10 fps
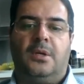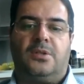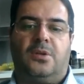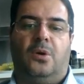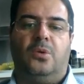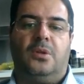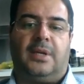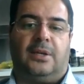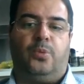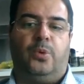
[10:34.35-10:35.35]
So
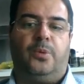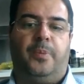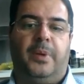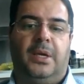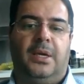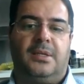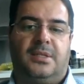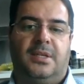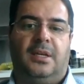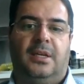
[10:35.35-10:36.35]
that would be
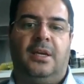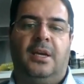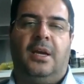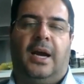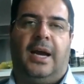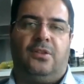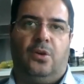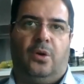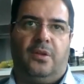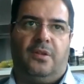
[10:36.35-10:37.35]
silly. And
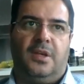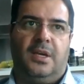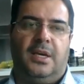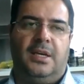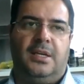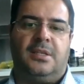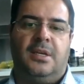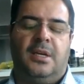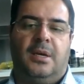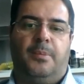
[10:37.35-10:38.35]
the other thing
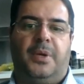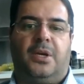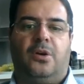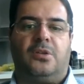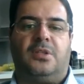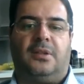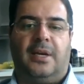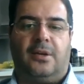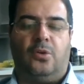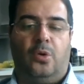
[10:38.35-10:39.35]
is, because the
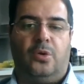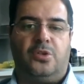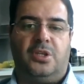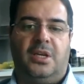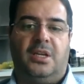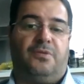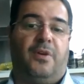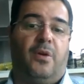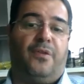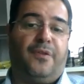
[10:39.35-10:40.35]
technology is
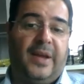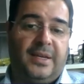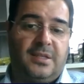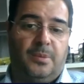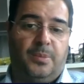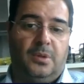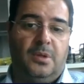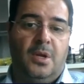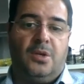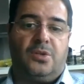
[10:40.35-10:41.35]
very
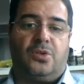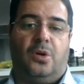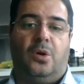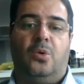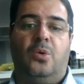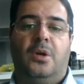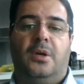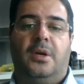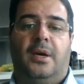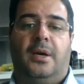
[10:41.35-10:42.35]
flexible, so
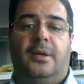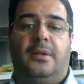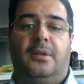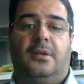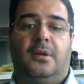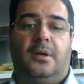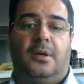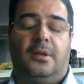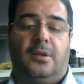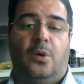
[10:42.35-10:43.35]

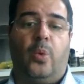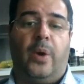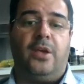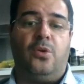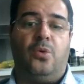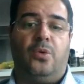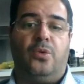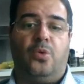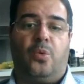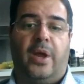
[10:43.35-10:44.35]
the way you
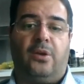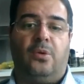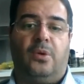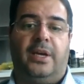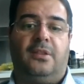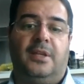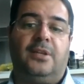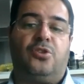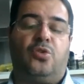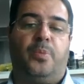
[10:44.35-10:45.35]
regulate
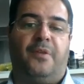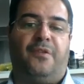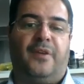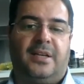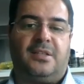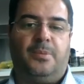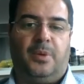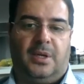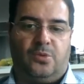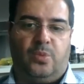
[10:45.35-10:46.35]
needs to be
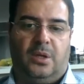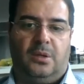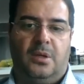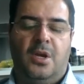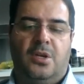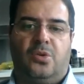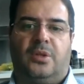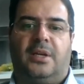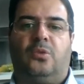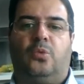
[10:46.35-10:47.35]
flexible as well. So
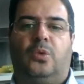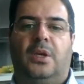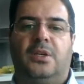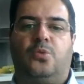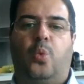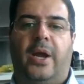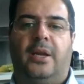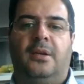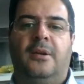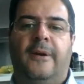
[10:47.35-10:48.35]
that is
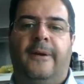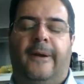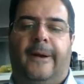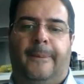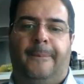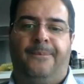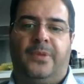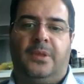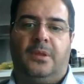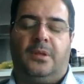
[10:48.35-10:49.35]
when
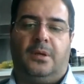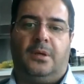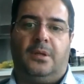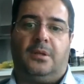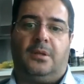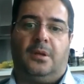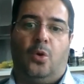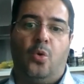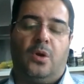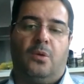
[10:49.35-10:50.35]
the
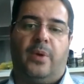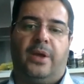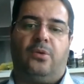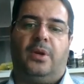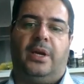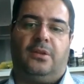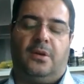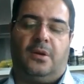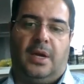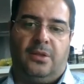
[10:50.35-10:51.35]
local
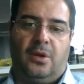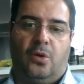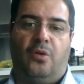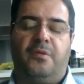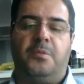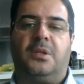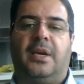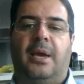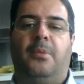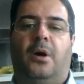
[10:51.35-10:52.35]
regulator and the
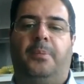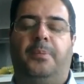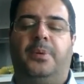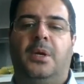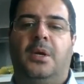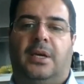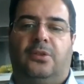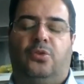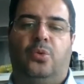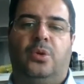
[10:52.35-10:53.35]
government came up
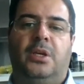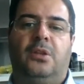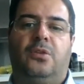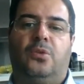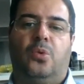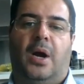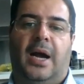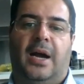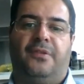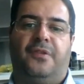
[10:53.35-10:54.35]
that you need to
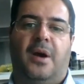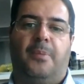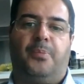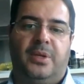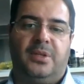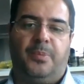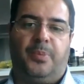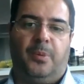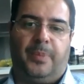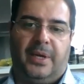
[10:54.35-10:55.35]
have a
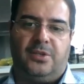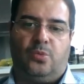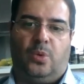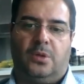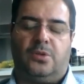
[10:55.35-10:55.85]
principle-based one.